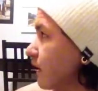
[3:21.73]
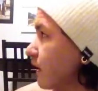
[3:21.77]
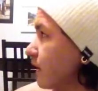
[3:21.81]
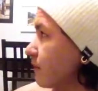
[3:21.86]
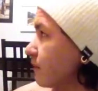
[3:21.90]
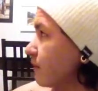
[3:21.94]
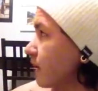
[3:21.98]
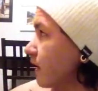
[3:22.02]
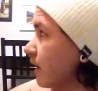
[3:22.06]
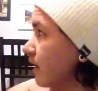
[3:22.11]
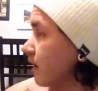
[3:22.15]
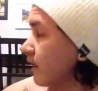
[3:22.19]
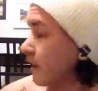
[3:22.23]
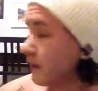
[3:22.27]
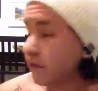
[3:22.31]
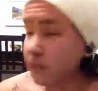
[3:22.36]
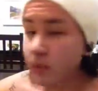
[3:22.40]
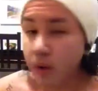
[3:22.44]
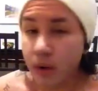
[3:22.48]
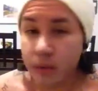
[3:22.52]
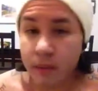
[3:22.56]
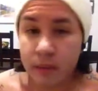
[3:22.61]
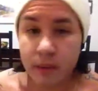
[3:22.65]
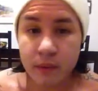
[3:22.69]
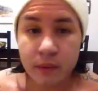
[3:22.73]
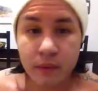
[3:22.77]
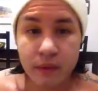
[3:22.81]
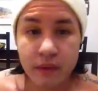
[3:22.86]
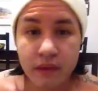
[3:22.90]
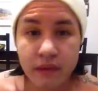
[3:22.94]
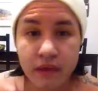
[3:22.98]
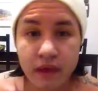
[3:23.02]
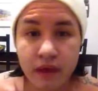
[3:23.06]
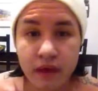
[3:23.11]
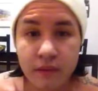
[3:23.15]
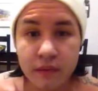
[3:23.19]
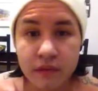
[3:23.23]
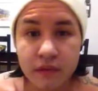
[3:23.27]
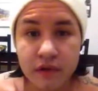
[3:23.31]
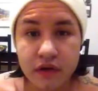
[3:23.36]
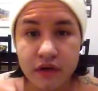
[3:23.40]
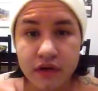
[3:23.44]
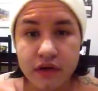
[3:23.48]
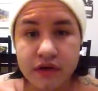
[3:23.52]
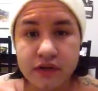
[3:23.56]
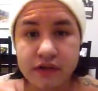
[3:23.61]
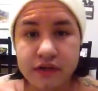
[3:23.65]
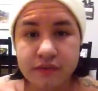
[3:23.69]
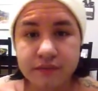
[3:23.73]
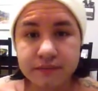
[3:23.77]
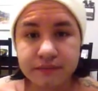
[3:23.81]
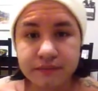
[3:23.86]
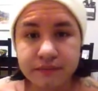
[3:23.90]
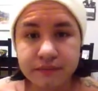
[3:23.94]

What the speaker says: at my appointment with the nurse